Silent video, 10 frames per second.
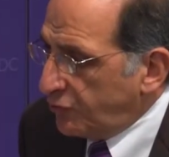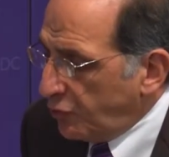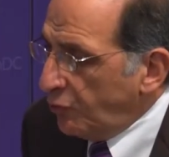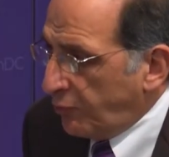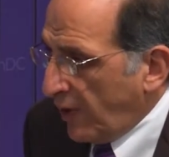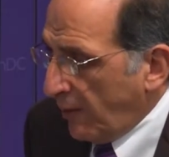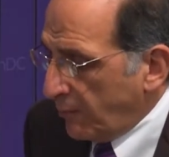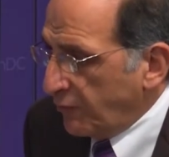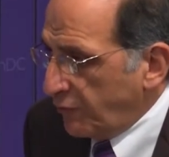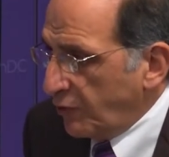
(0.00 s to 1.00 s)
two
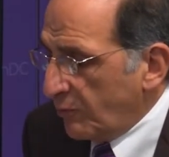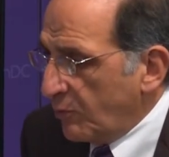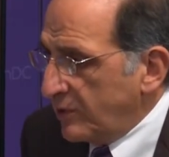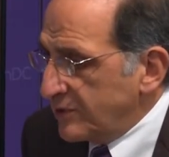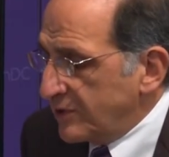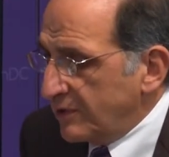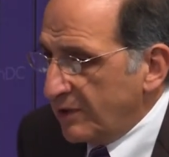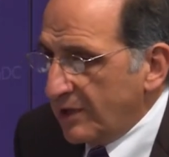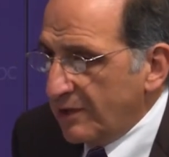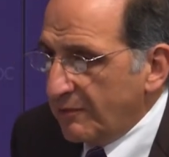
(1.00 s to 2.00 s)
problems for Europe. One is
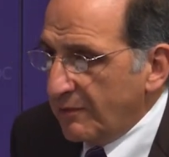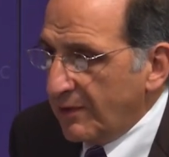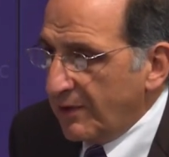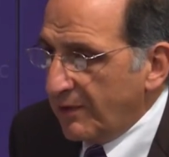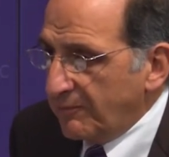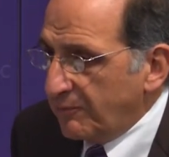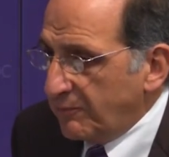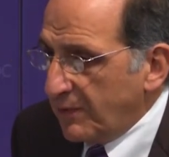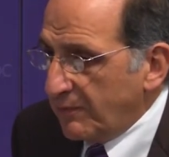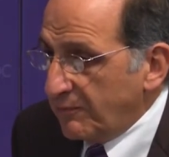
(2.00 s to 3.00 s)
a, a, a,
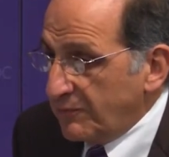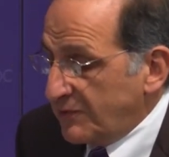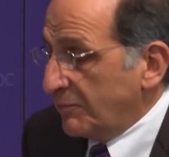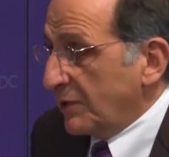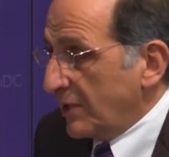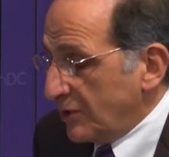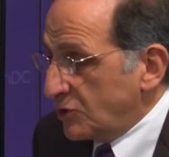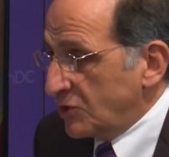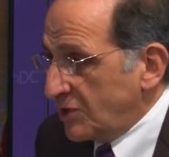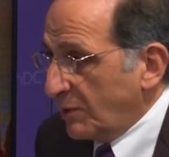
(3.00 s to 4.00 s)
a simply a
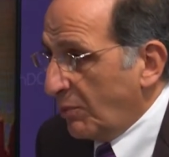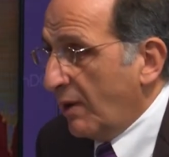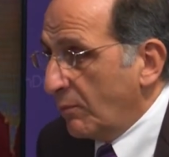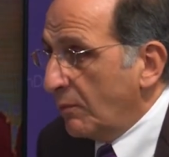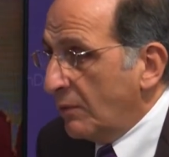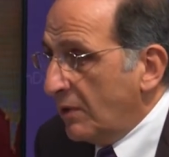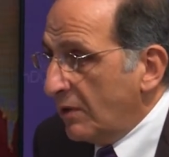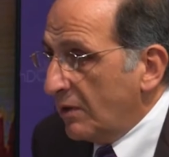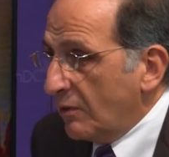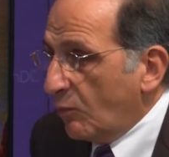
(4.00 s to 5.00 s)
logistic problem.
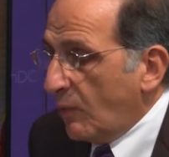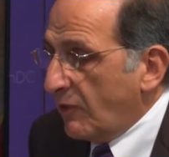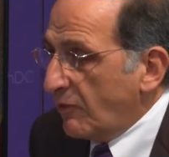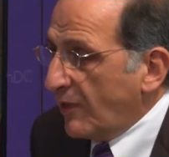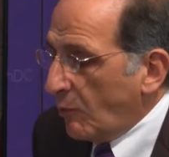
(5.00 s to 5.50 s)
Whether they